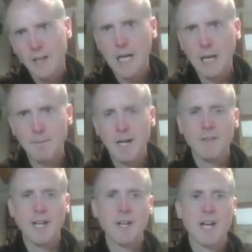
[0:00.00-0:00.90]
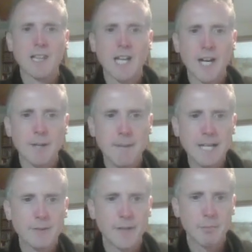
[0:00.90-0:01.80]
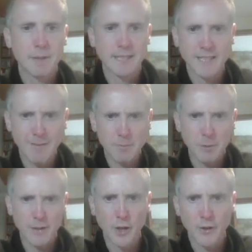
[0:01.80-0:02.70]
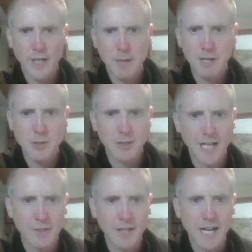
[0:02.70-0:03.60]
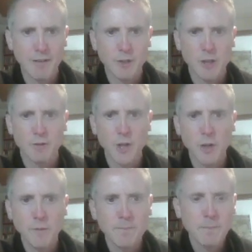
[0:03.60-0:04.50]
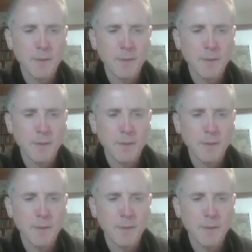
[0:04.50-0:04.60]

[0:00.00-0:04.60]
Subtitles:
And then align and best fit, please. I haven't put that on here, but I shall add that after you've gone.